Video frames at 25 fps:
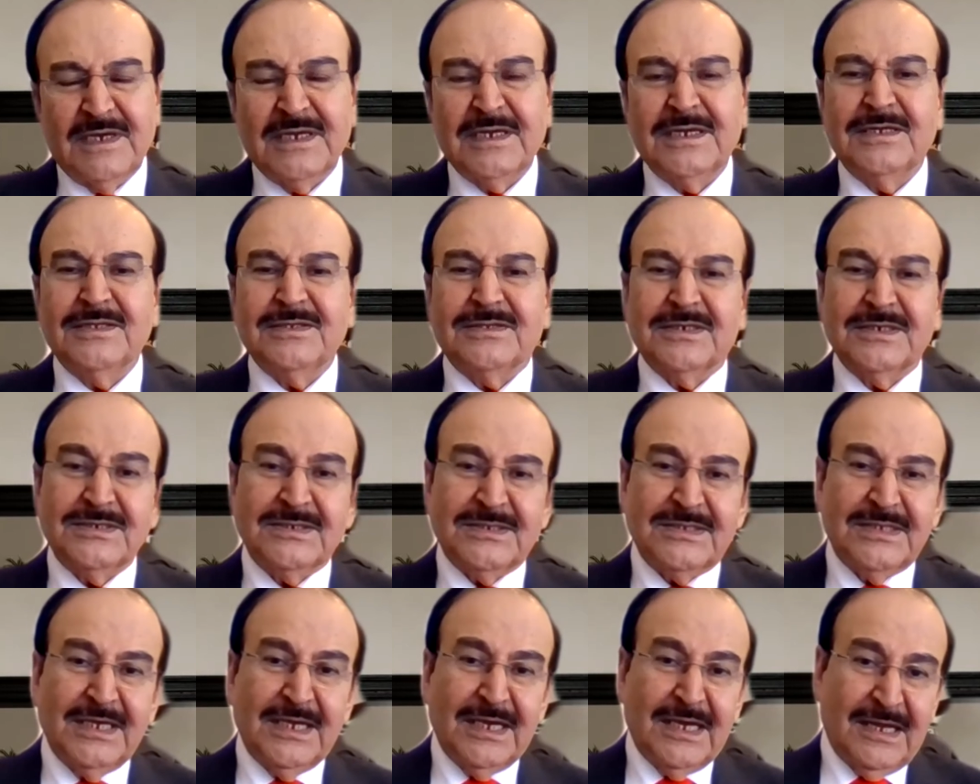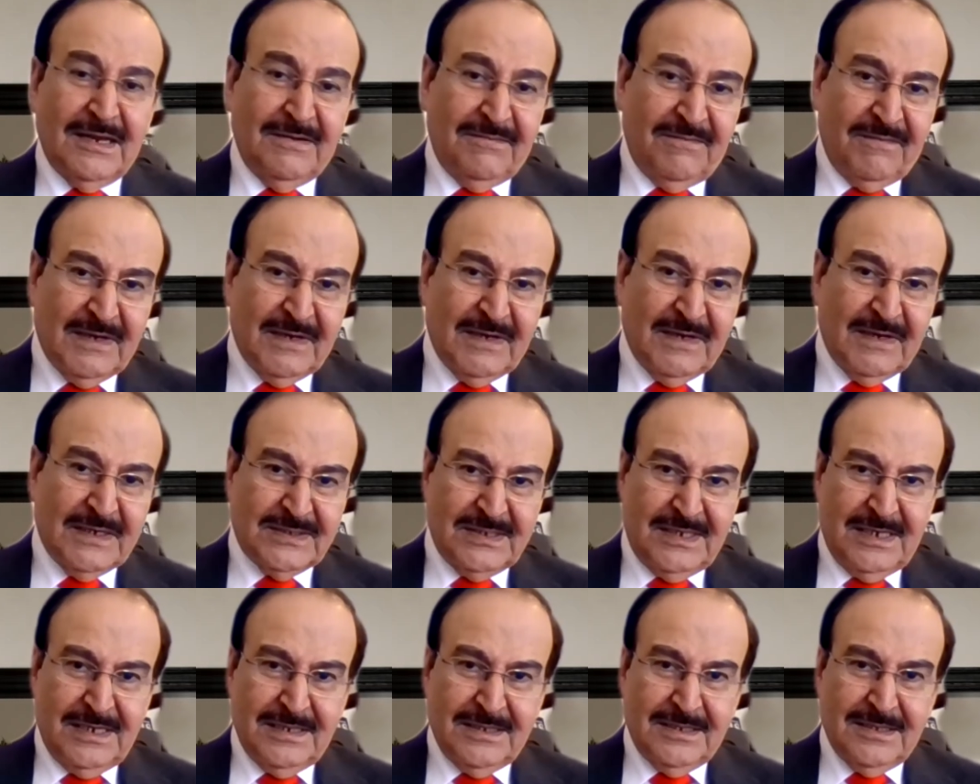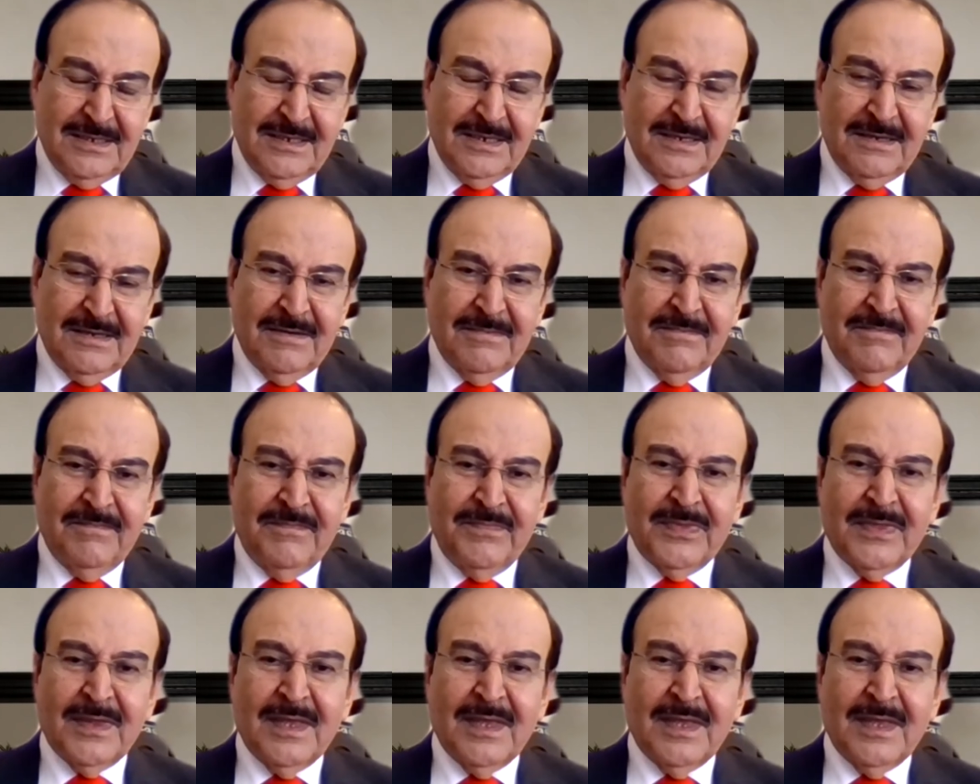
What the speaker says: very interesting and fascinating.